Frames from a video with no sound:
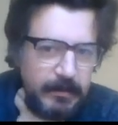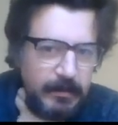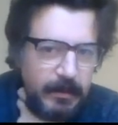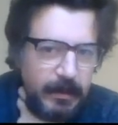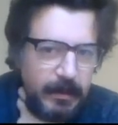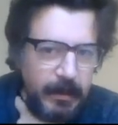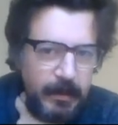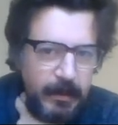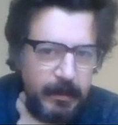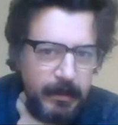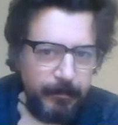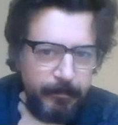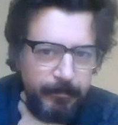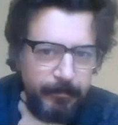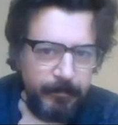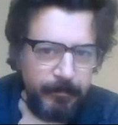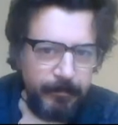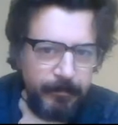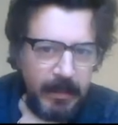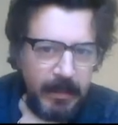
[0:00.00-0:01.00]

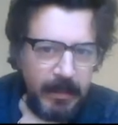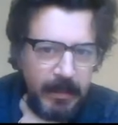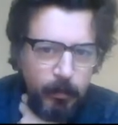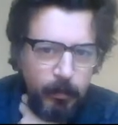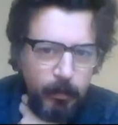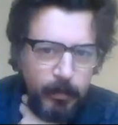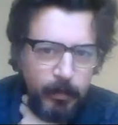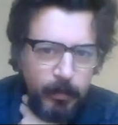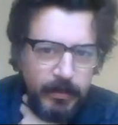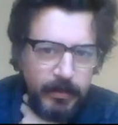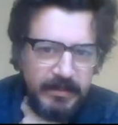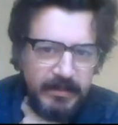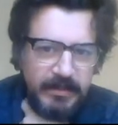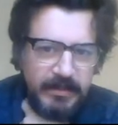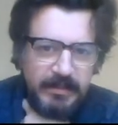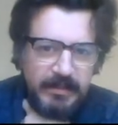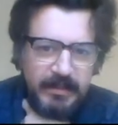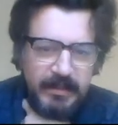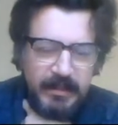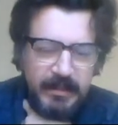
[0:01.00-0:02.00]
and we're discussing
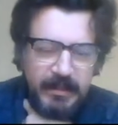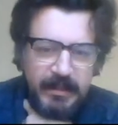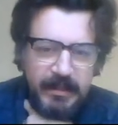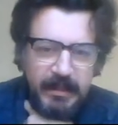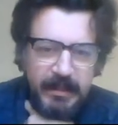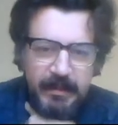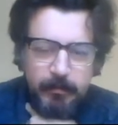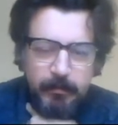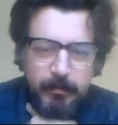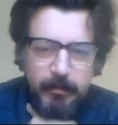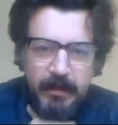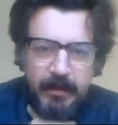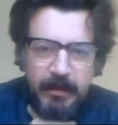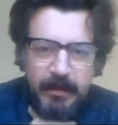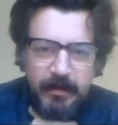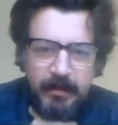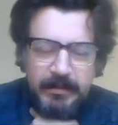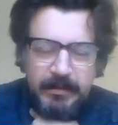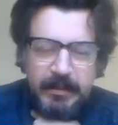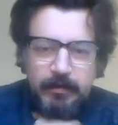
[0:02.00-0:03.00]
the
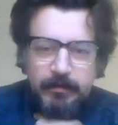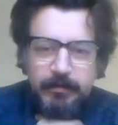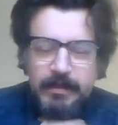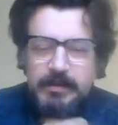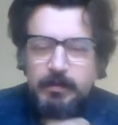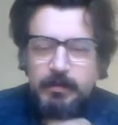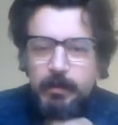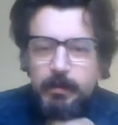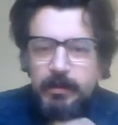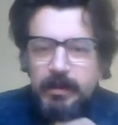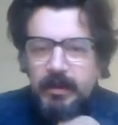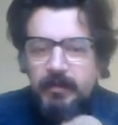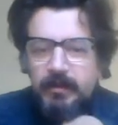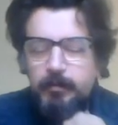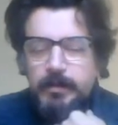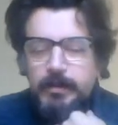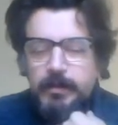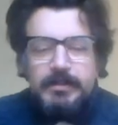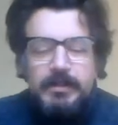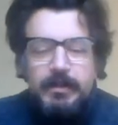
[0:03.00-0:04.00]
idea of this with the
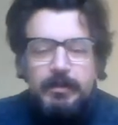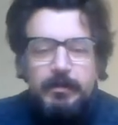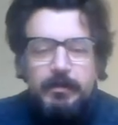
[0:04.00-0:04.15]
government too.